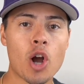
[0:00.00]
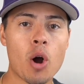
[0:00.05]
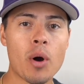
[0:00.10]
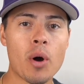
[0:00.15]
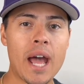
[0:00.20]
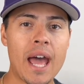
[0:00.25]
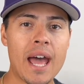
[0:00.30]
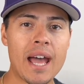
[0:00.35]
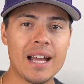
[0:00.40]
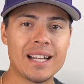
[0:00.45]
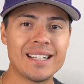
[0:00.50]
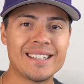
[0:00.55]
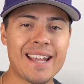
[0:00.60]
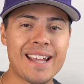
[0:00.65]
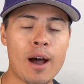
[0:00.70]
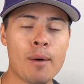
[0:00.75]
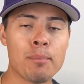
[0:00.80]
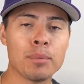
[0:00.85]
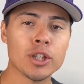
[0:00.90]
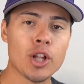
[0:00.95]
go ahead
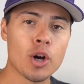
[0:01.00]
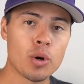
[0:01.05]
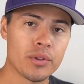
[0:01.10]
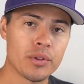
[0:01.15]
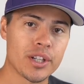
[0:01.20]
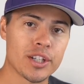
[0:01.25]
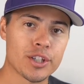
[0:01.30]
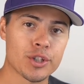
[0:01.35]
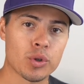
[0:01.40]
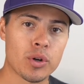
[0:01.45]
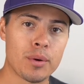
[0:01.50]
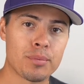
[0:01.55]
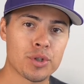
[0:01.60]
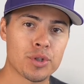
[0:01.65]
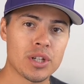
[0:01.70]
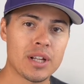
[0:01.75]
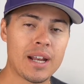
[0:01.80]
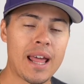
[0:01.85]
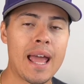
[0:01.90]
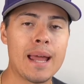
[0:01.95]
down below in the
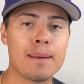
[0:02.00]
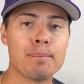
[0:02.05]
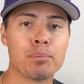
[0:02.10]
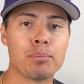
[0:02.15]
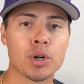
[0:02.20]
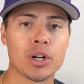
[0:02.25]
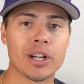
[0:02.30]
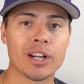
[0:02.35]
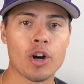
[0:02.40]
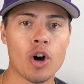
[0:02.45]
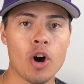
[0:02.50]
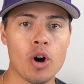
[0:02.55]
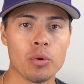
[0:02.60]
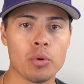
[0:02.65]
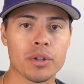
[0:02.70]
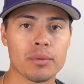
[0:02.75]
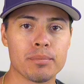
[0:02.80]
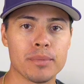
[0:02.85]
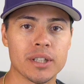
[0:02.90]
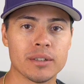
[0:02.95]
description and book a
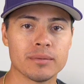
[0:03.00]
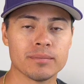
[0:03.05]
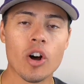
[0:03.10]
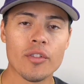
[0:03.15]
call with me.